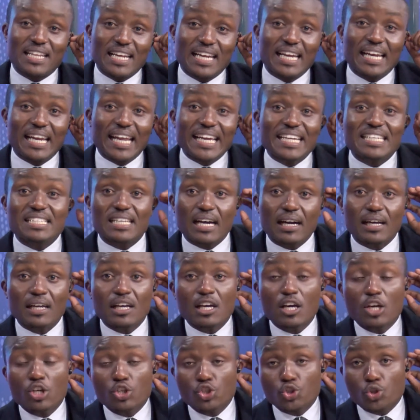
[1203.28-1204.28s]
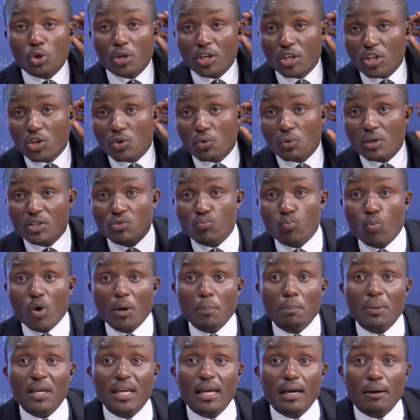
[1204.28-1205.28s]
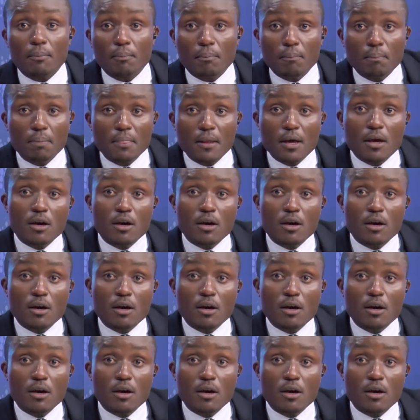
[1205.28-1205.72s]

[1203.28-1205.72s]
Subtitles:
then later join you at 1 p.m.